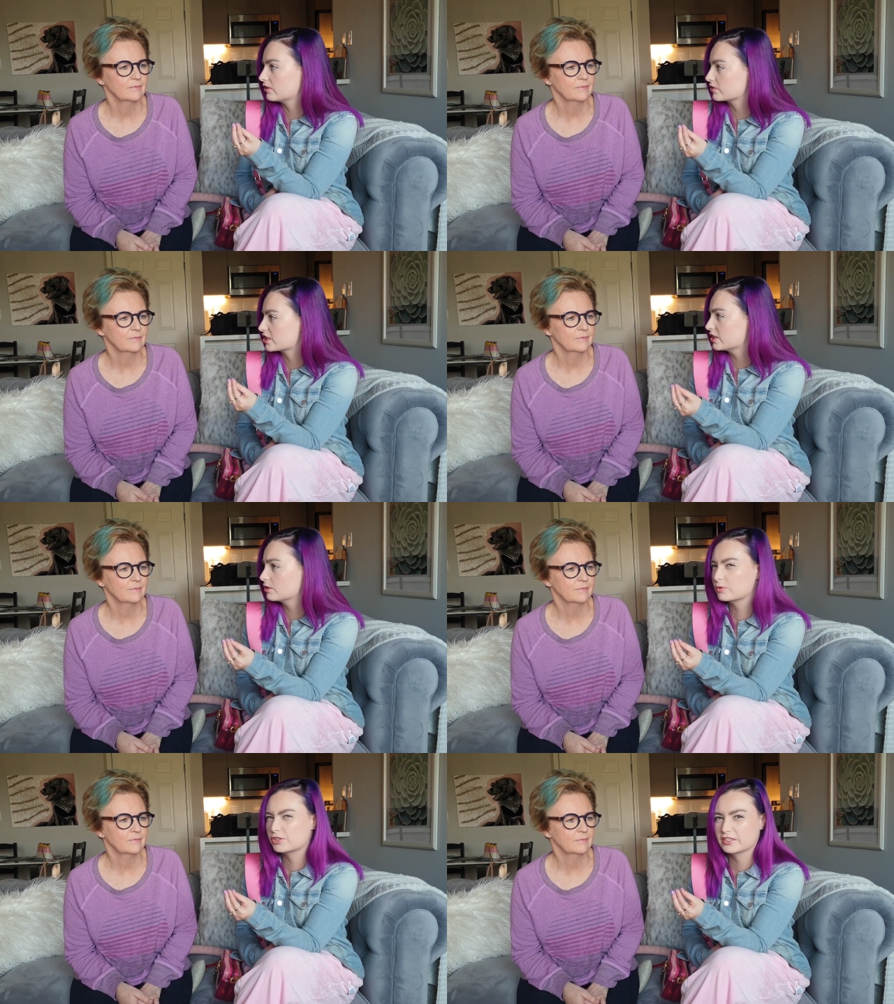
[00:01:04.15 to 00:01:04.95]
Speaker 1: her teeth,
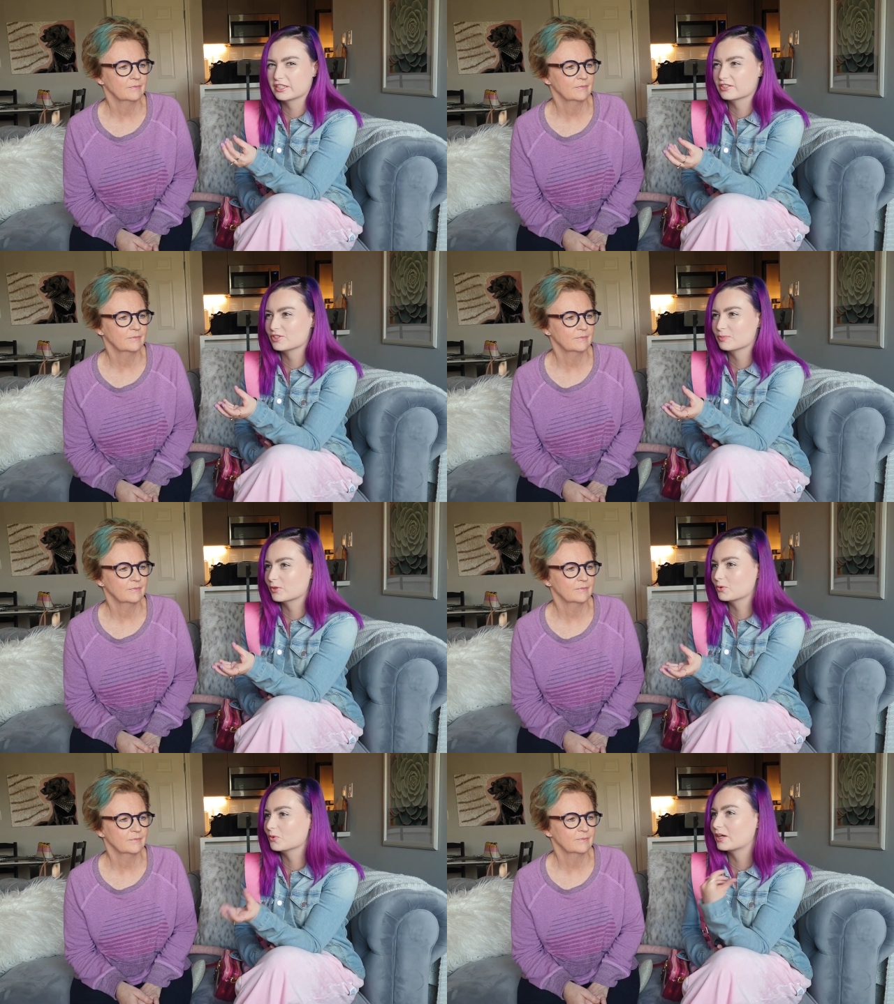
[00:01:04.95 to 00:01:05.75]
which I think is super
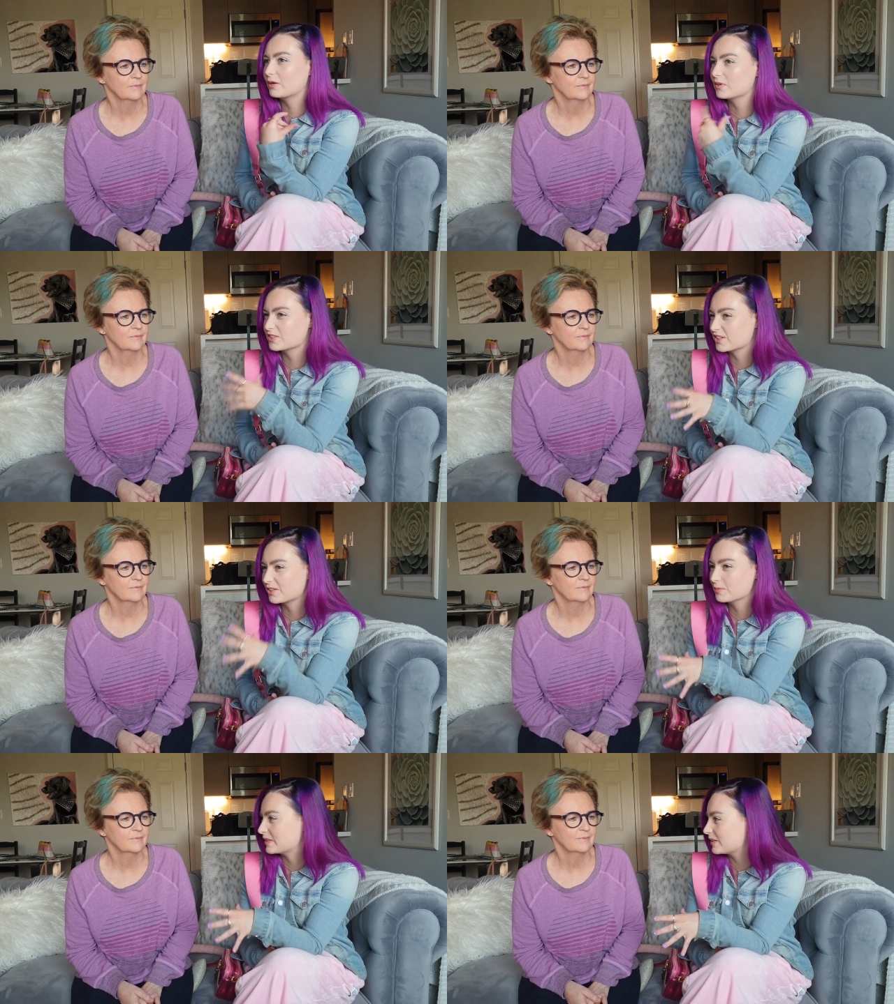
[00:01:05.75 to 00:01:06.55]
cool, and I wish I could have
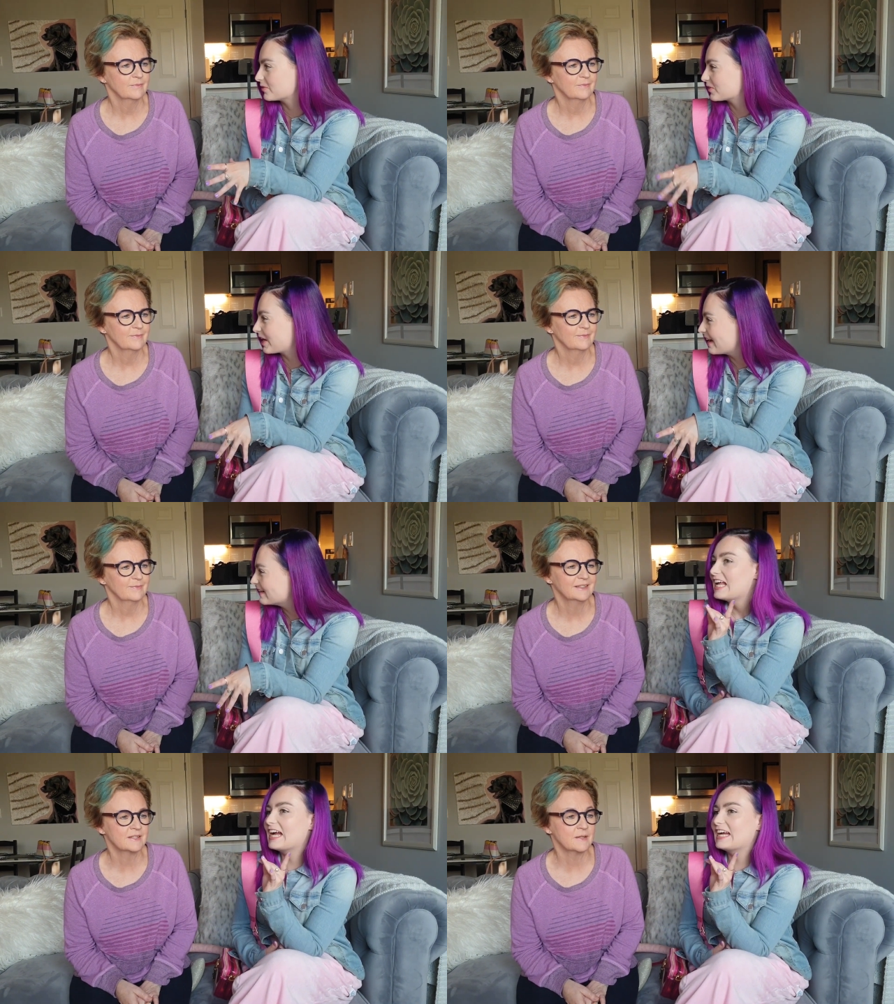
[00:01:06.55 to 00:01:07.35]
been there for that.
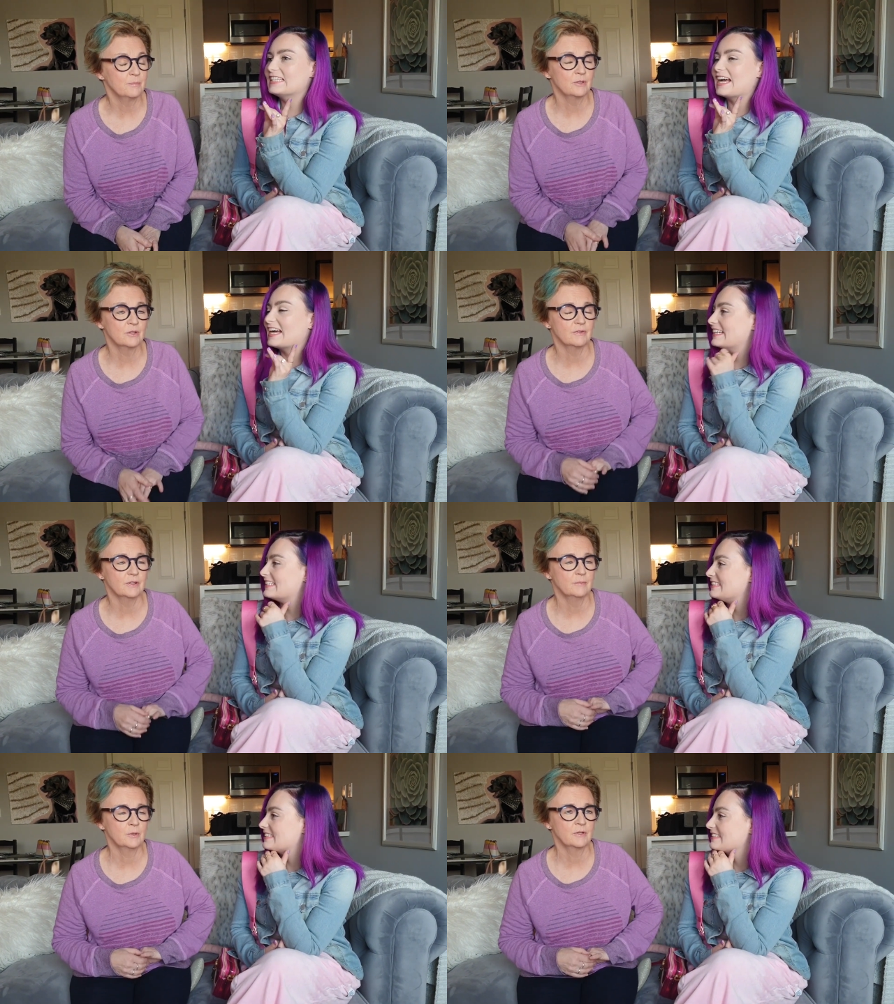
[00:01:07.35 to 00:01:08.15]
Speaker 2: It's and a beautiful,
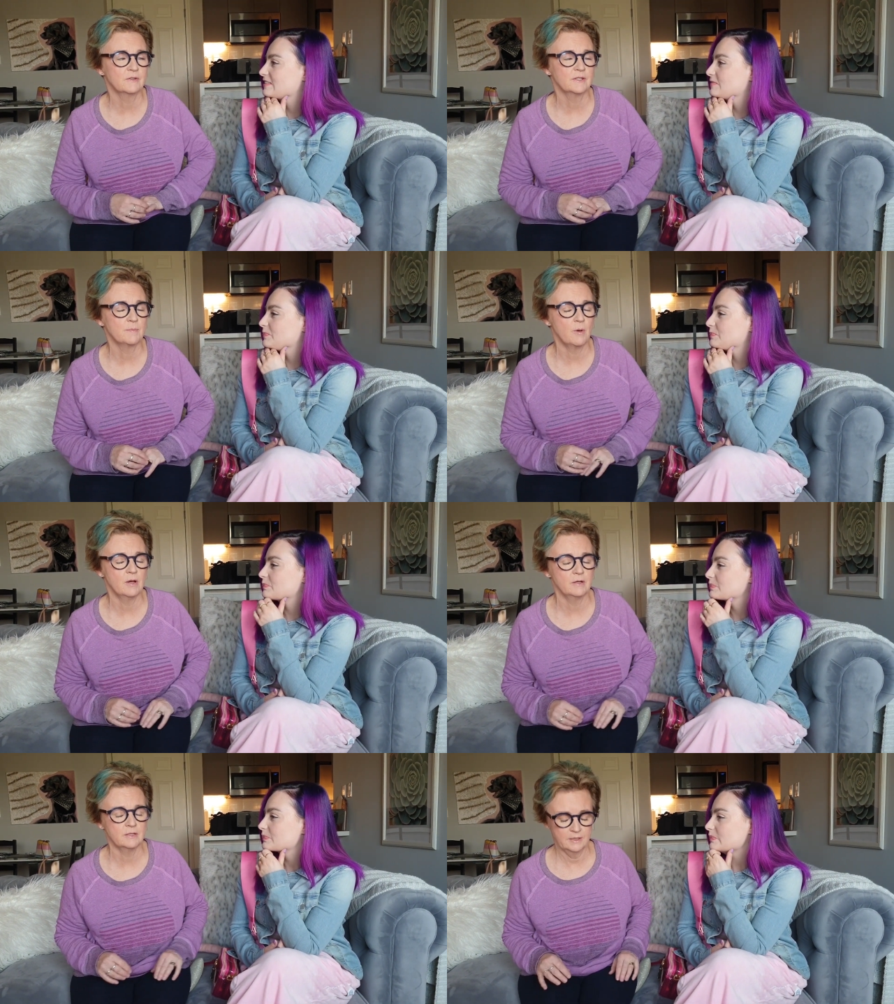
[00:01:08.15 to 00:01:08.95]
beautiful
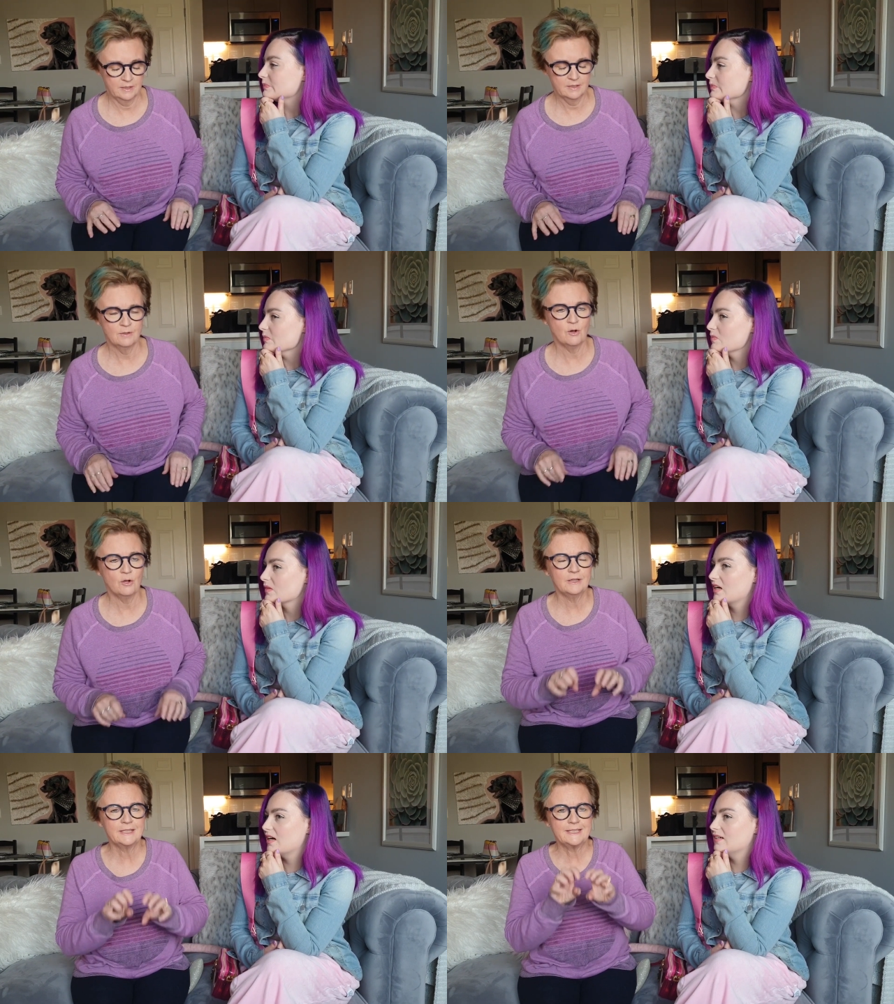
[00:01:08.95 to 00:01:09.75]
spot. All
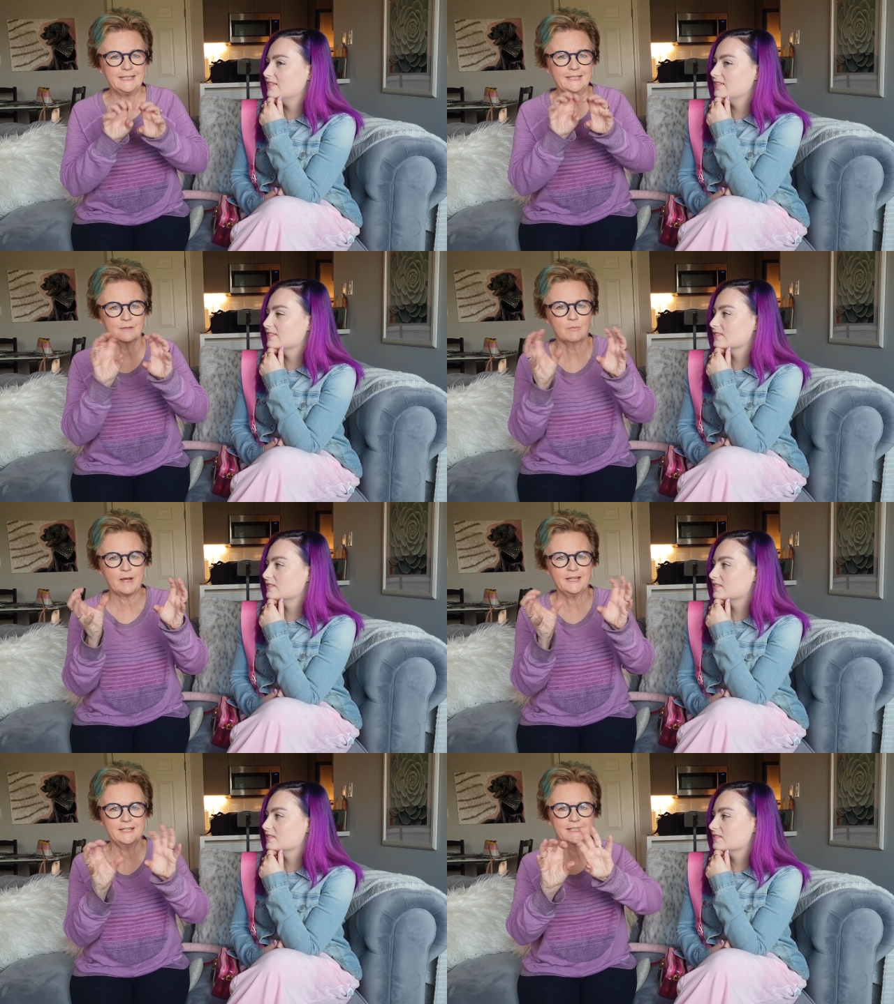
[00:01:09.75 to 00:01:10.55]
the teeth
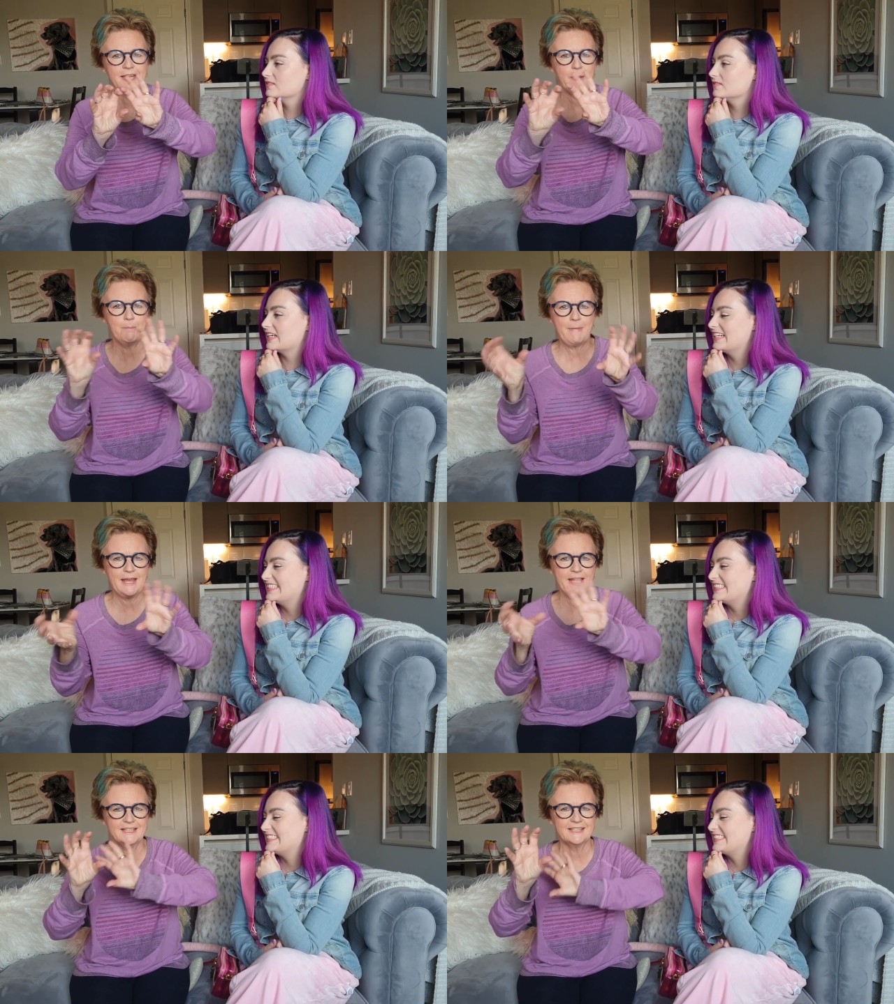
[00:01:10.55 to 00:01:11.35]
waiting to get
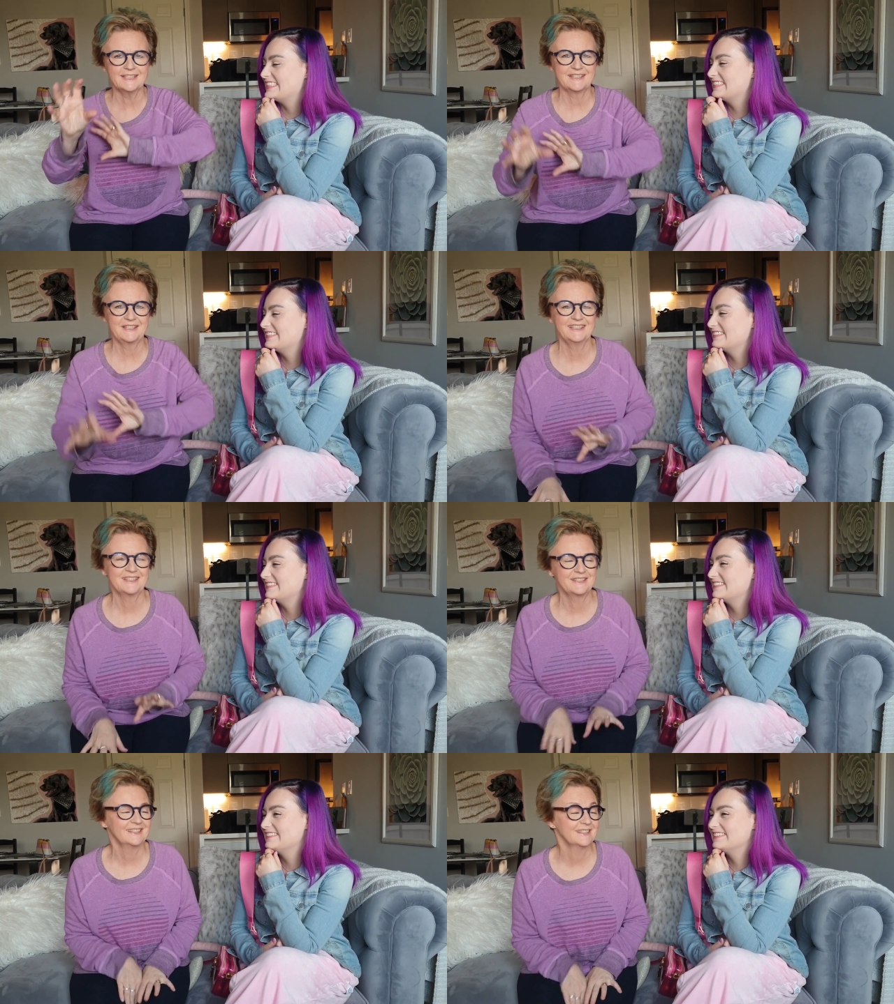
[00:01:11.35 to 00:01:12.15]
made. It's
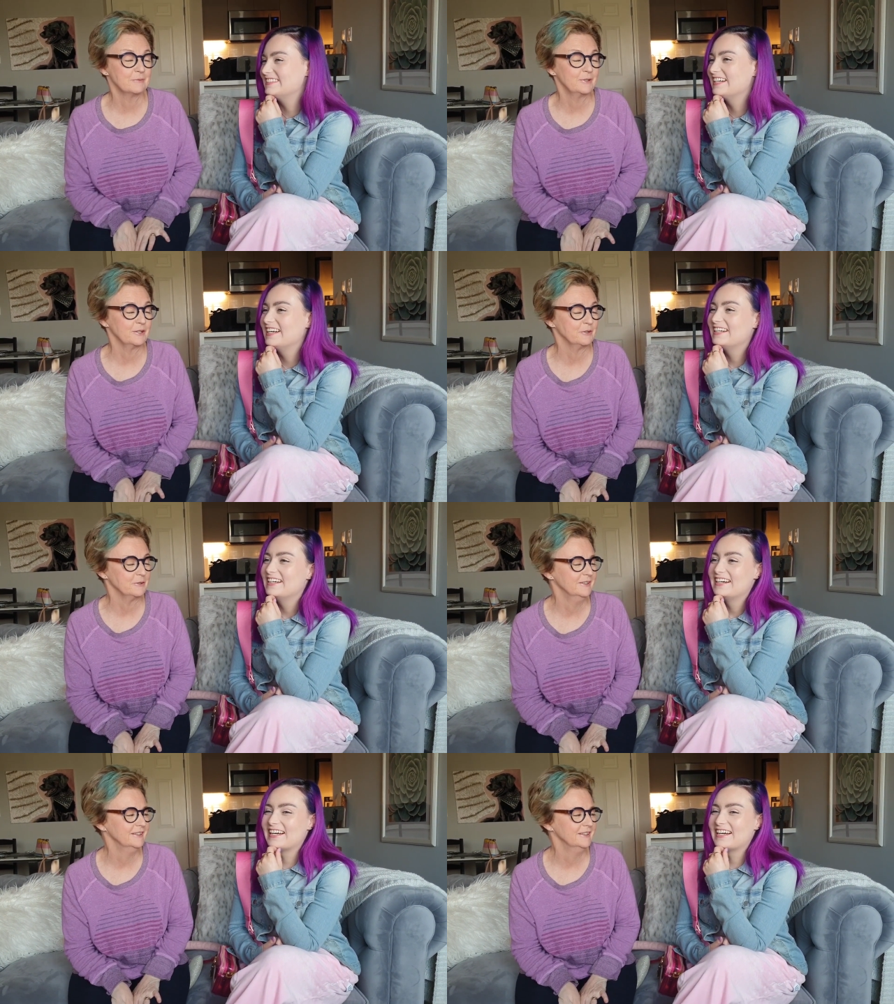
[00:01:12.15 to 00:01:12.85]
really cool.